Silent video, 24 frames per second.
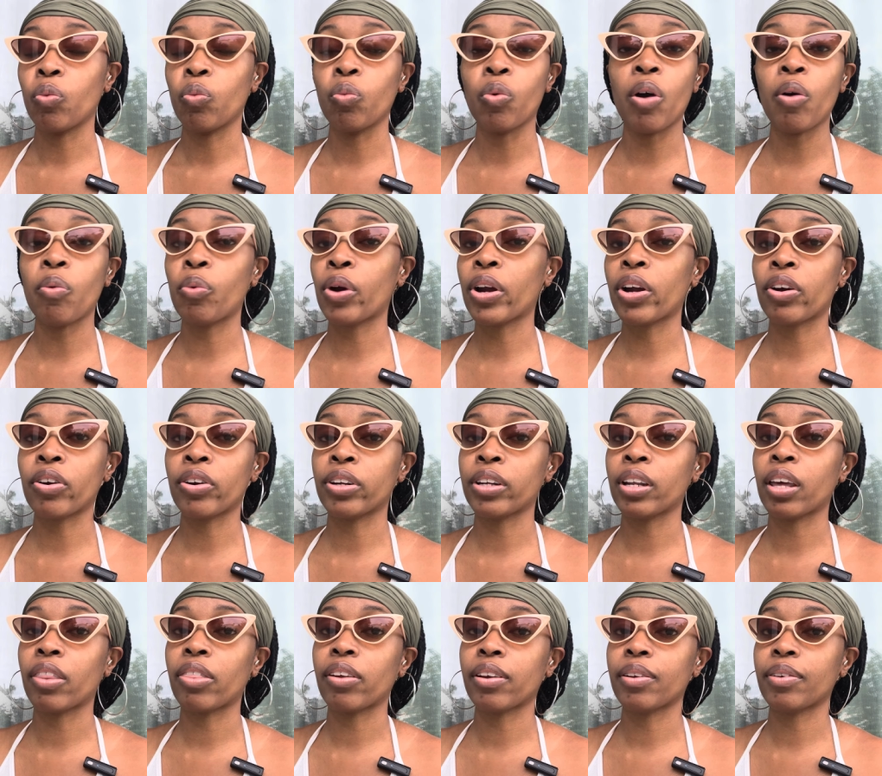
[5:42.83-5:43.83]
one way or
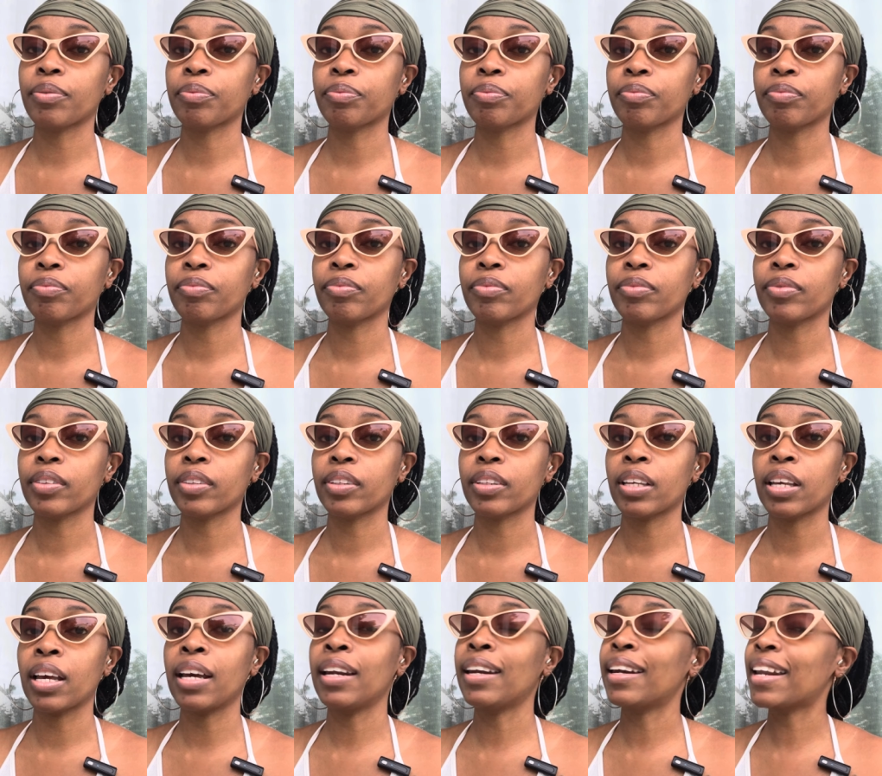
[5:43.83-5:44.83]
another.
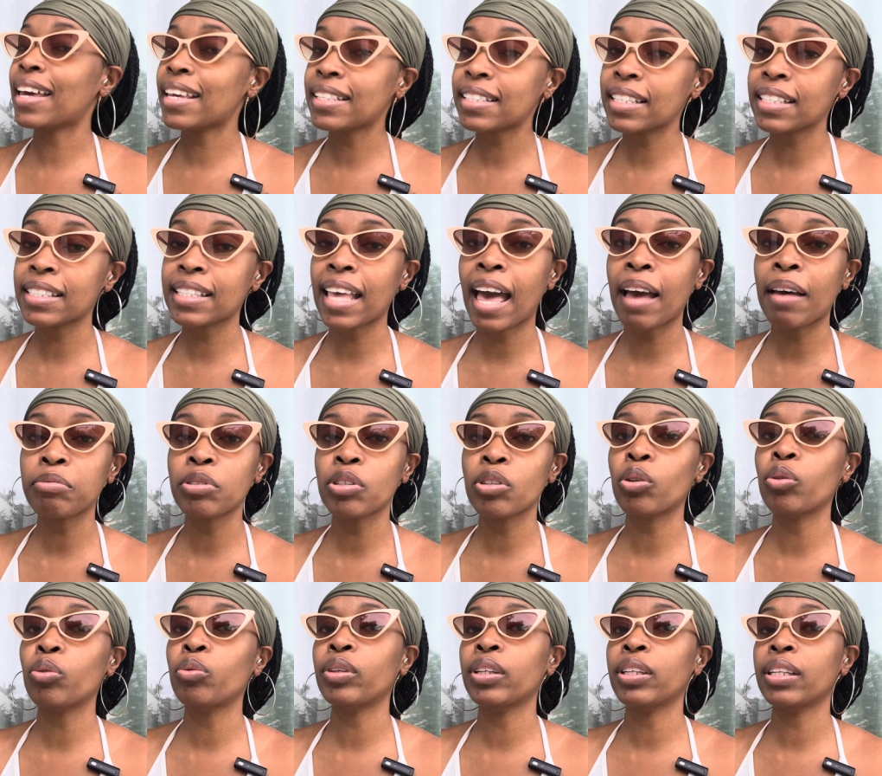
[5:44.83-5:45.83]
Unless it's
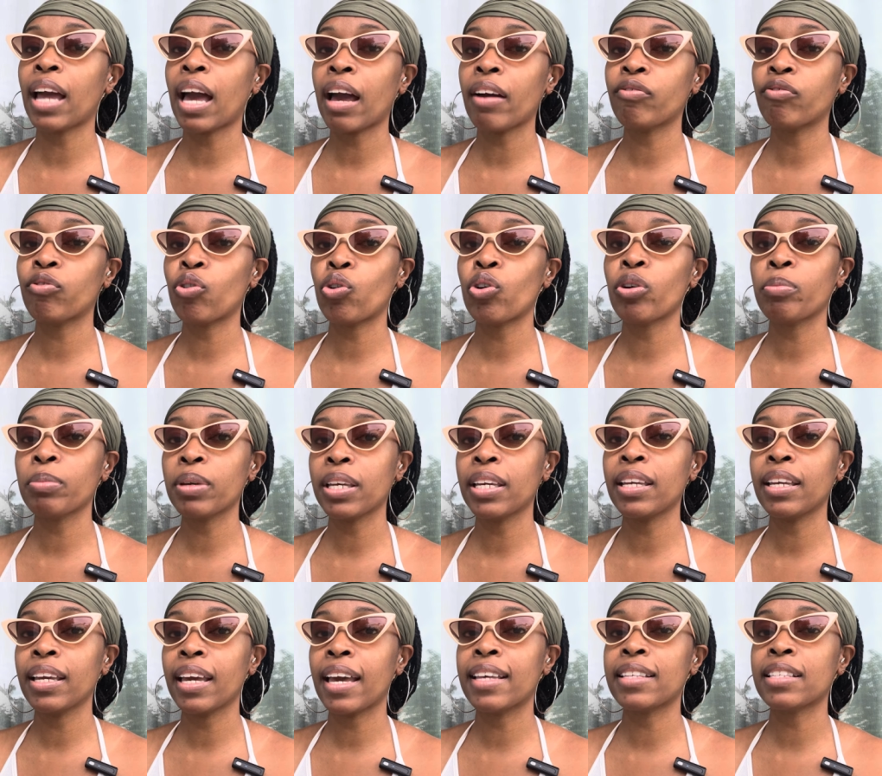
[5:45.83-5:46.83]
absolutely not for
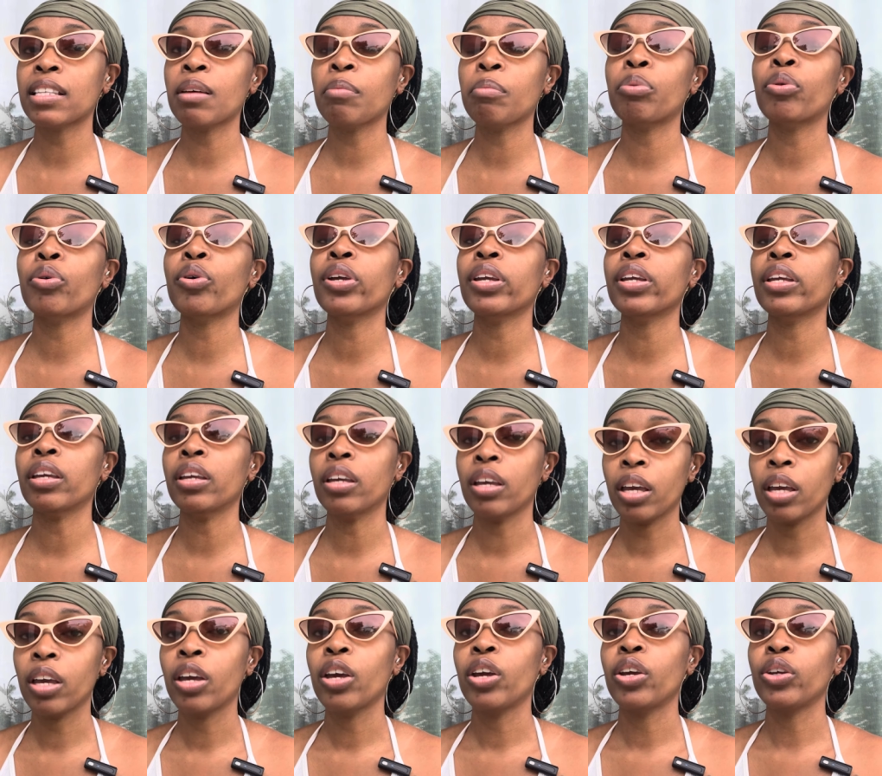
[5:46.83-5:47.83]
me, at some point
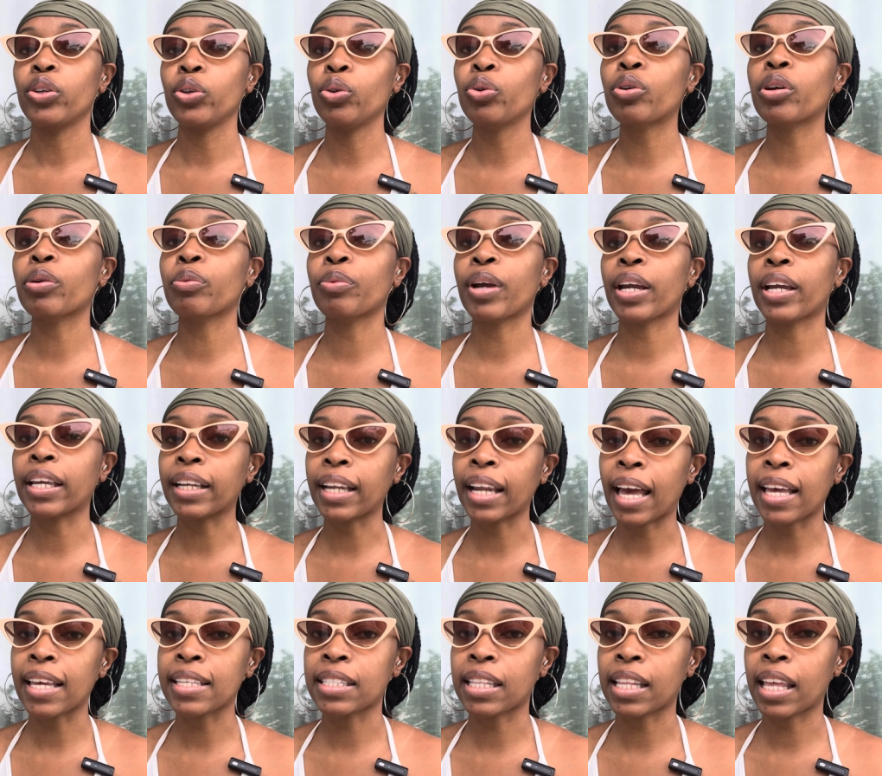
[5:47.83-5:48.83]
you can
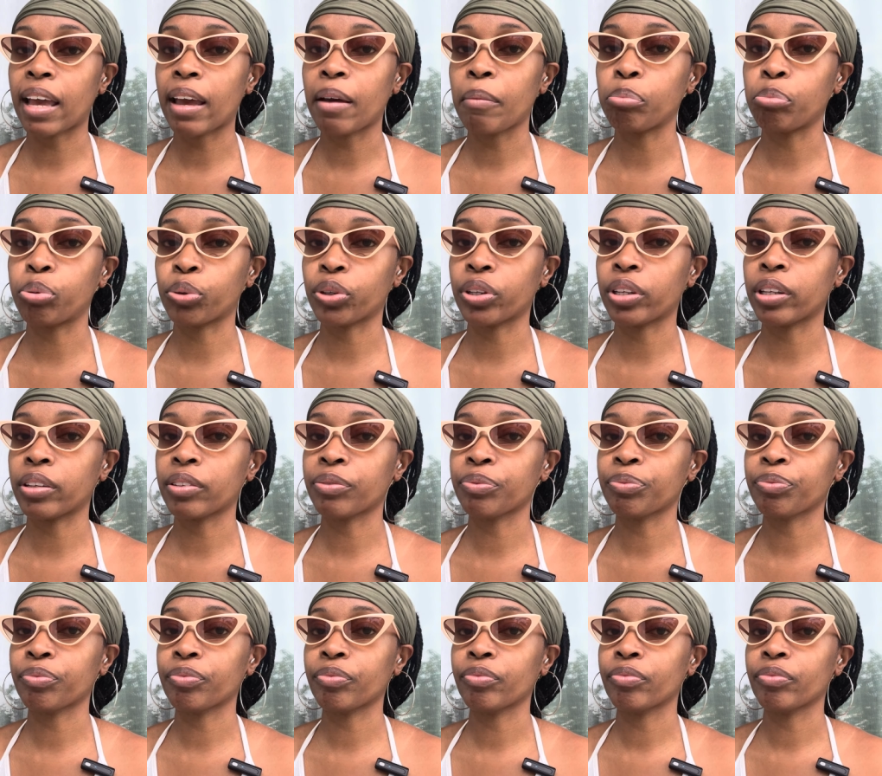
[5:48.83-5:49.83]
recognize that. But
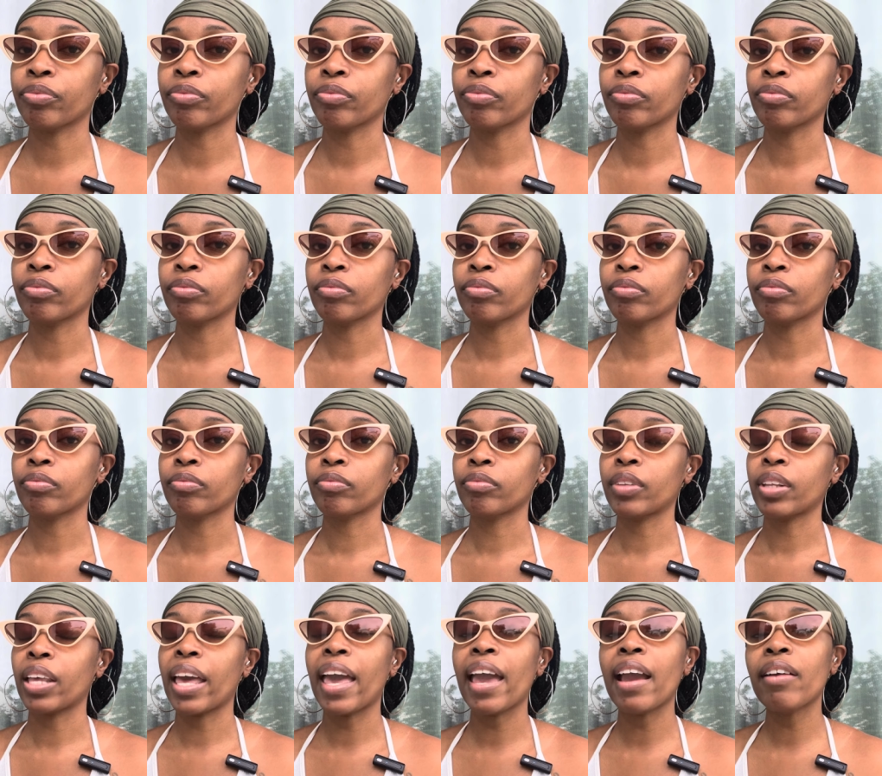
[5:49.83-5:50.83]

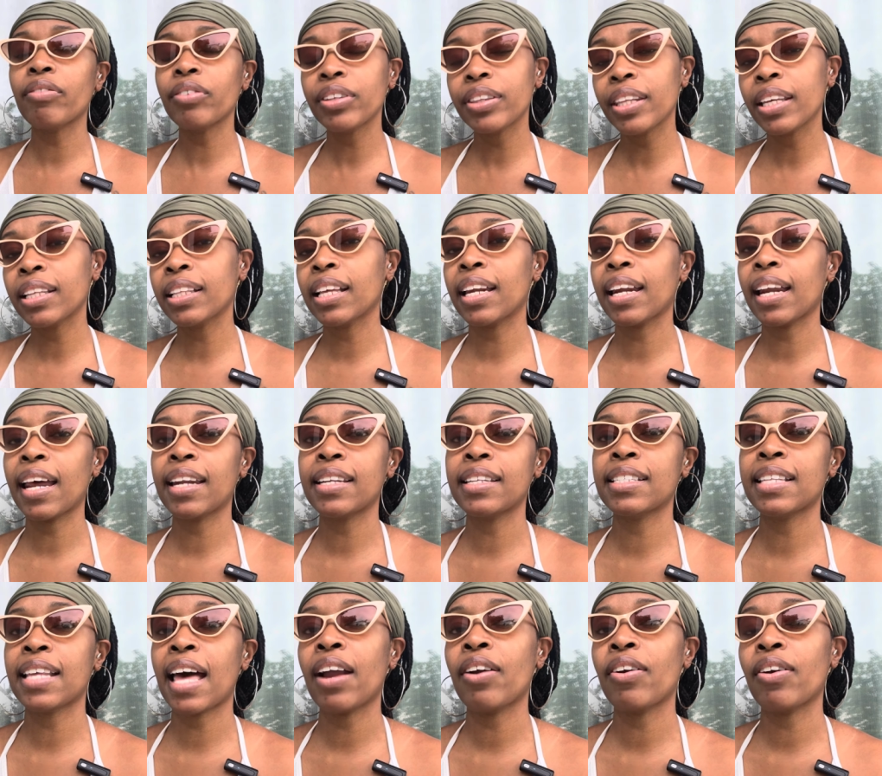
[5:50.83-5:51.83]
everything that I
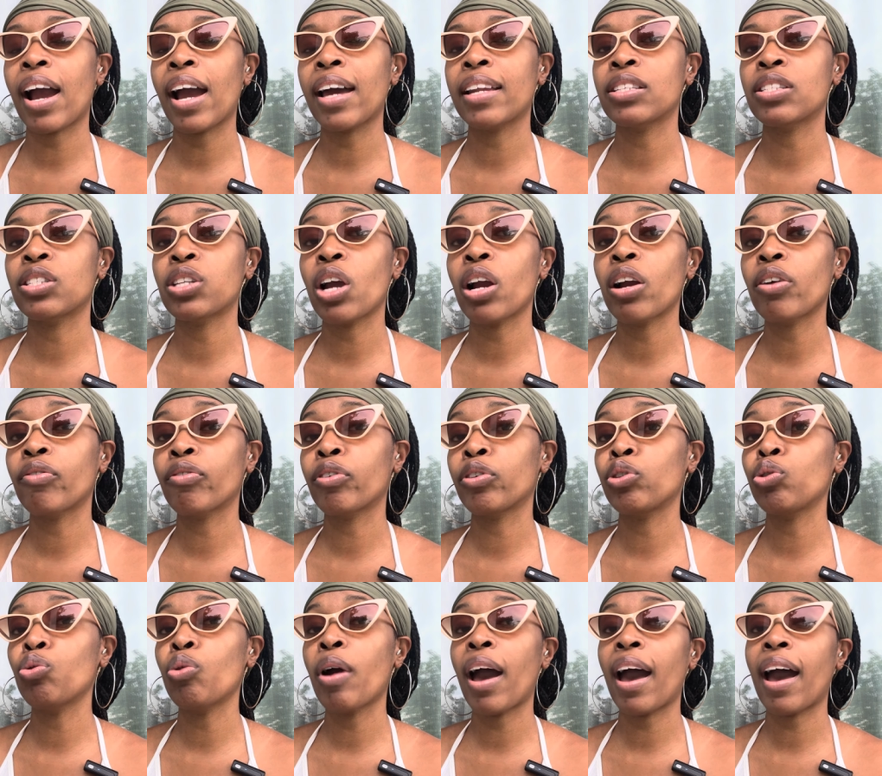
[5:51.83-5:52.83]
desire, I deserve.
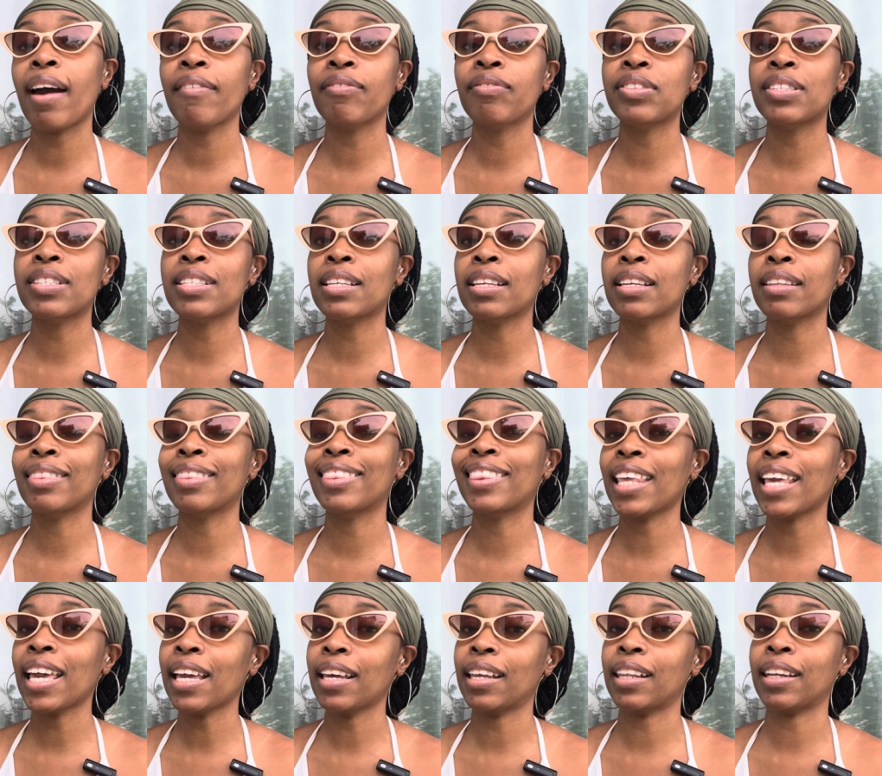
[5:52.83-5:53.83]
And you have to
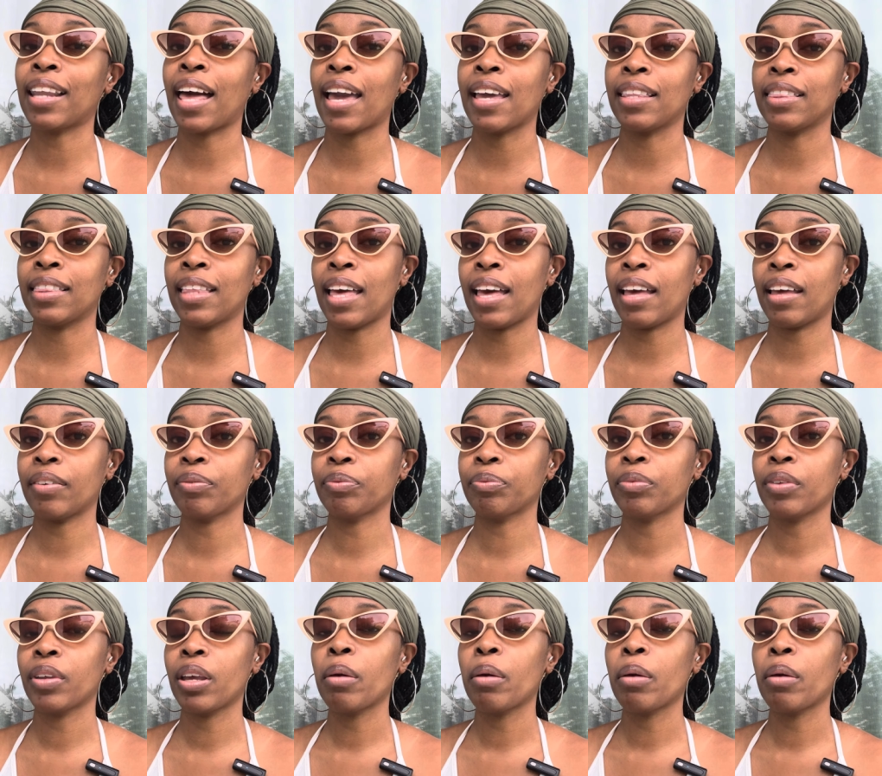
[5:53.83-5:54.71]
think like that.